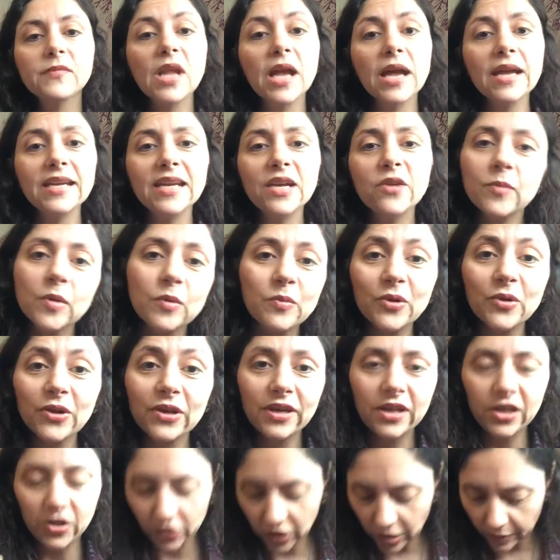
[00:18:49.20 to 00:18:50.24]
I can't remember.
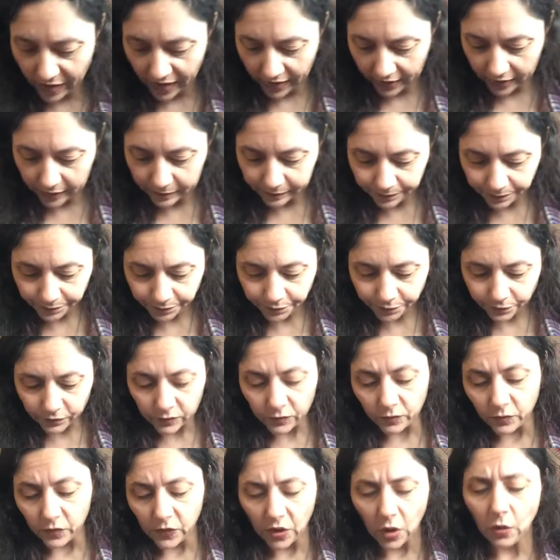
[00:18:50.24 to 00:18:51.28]
It'll come back.
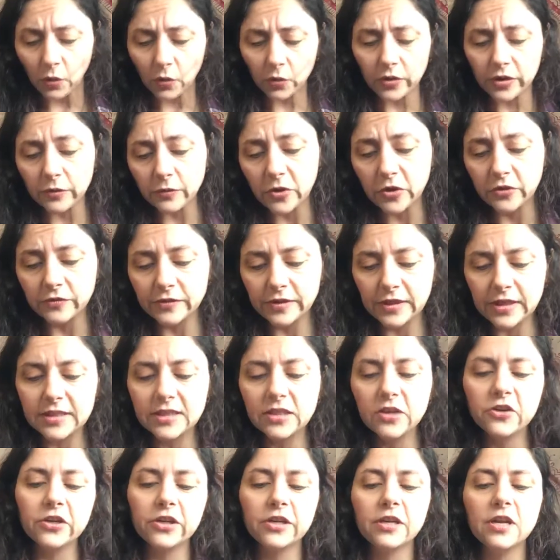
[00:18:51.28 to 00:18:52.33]
Or it won't. It's
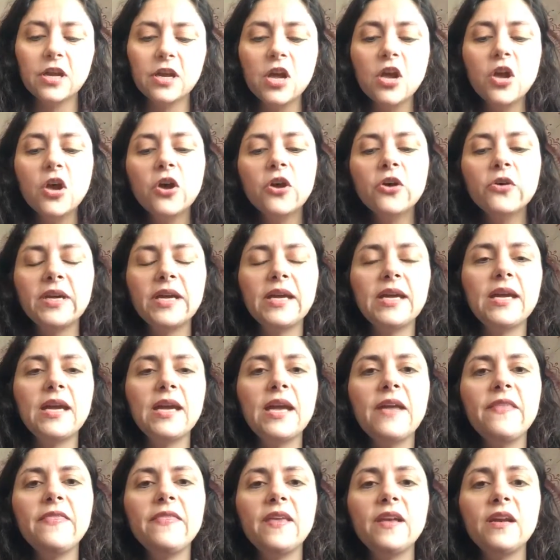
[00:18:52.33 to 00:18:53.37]
all good. Okay,
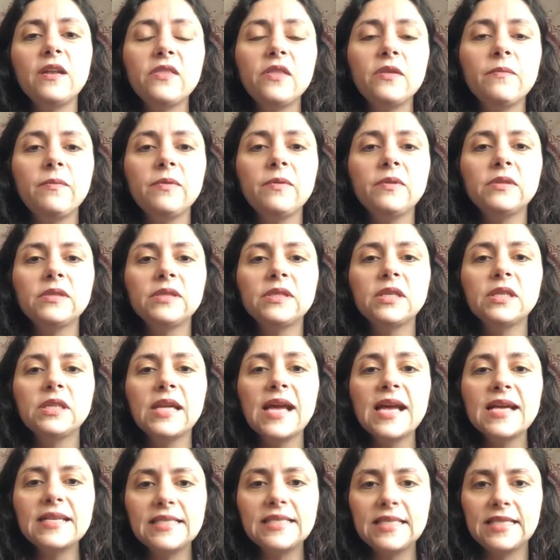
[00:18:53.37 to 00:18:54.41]
and then the
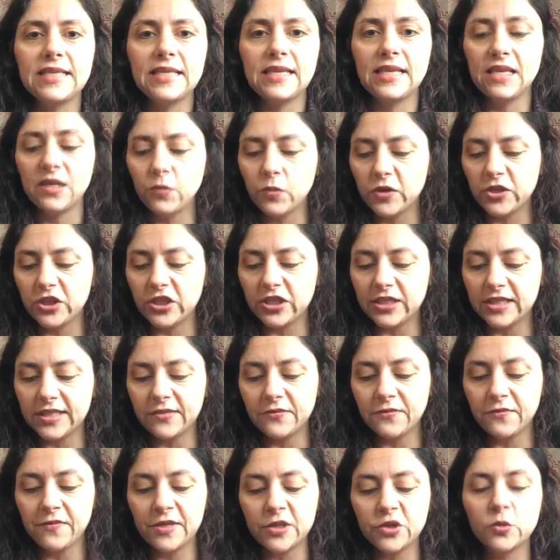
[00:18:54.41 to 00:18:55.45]
last thing, which is
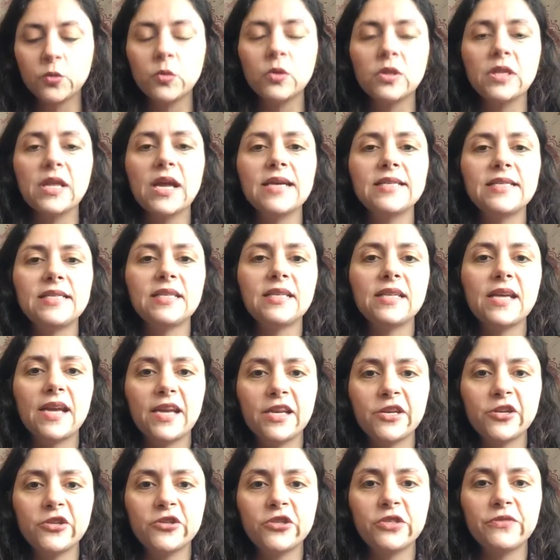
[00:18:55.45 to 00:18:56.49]
visualizing the
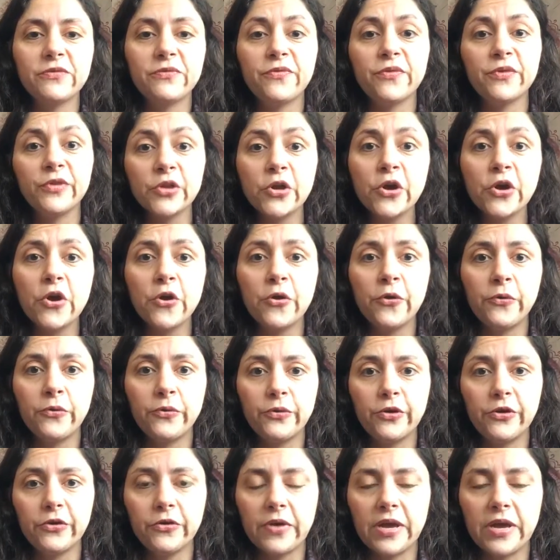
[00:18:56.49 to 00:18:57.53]
energy flow,
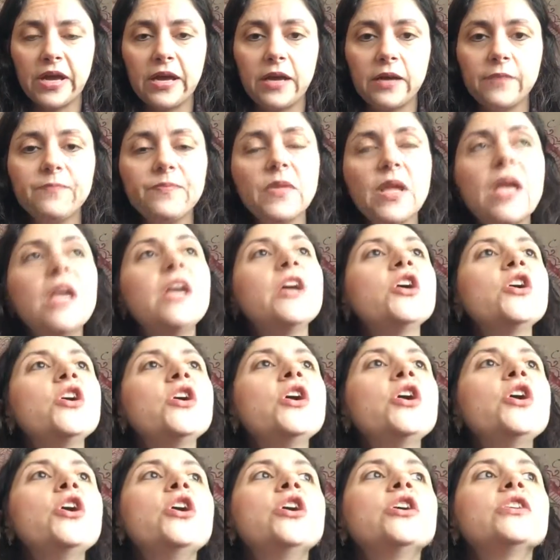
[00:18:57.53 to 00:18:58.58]
okay?
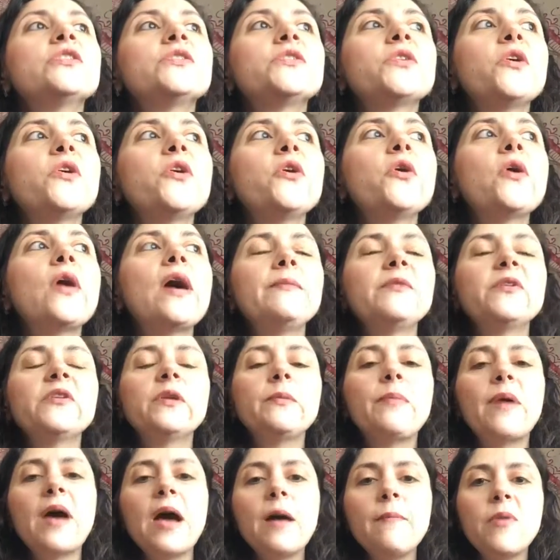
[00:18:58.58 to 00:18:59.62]
So I'm going
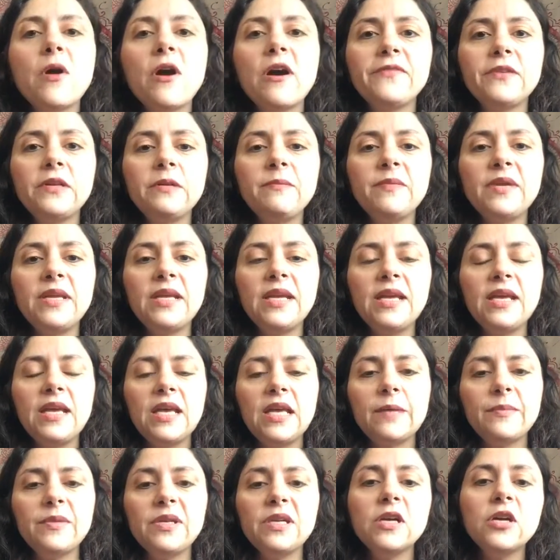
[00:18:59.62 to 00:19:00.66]
to pop off in a minute,
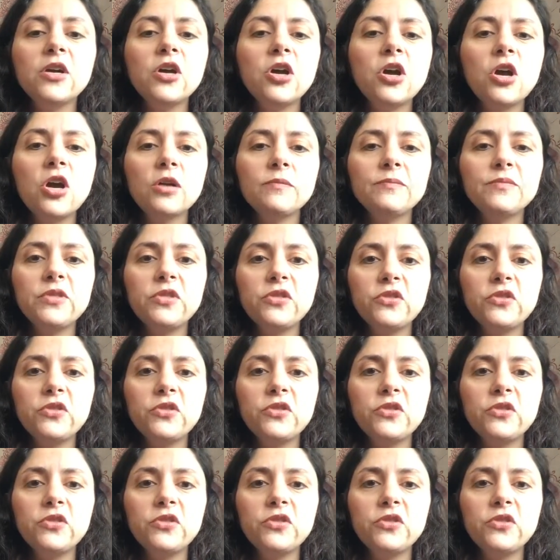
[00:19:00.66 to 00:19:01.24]
and I'm going to